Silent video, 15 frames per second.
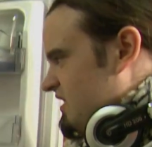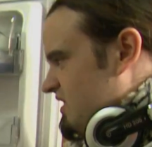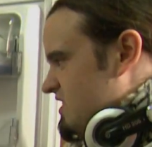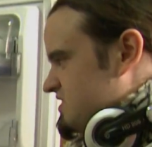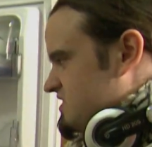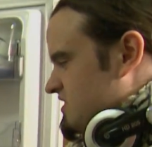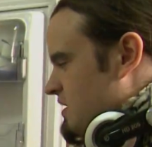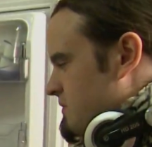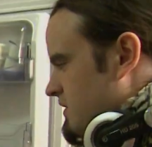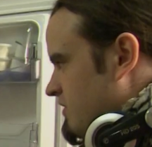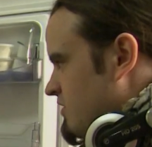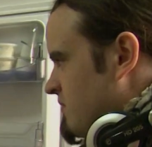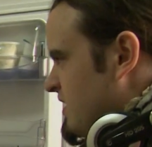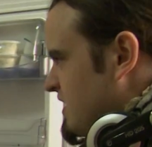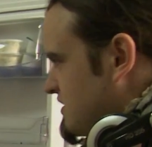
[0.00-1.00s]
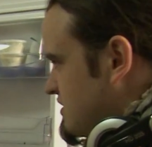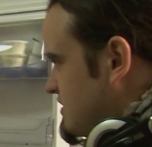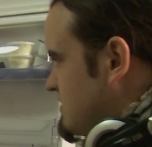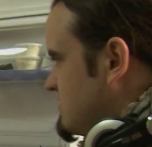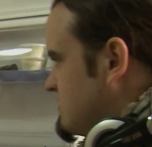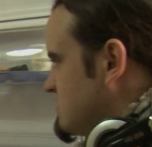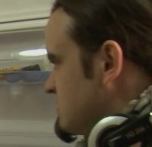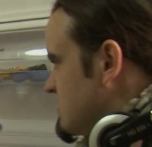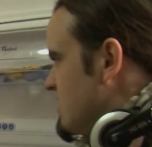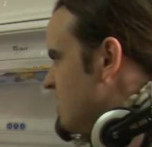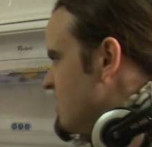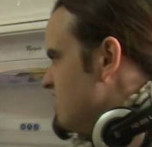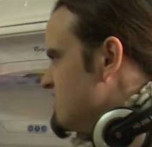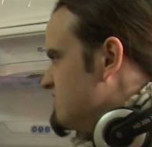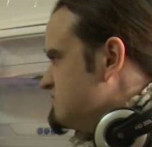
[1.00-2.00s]
This is all my roommates.
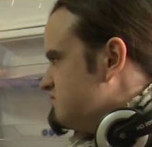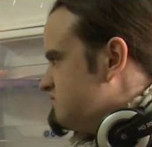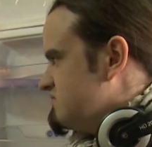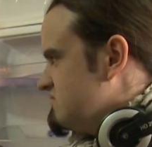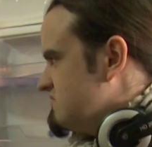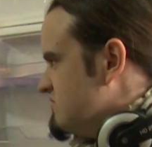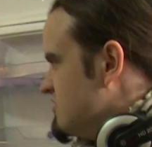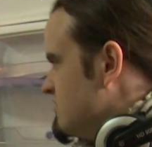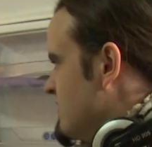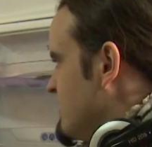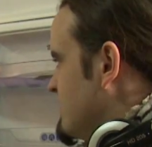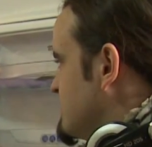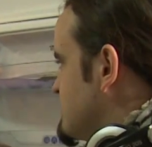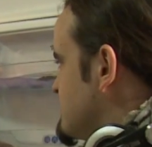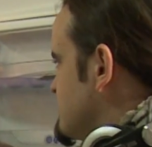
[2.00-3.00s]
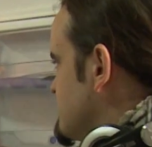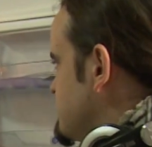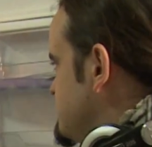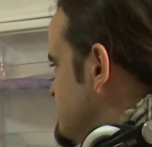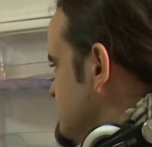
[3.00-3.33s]
Roommates.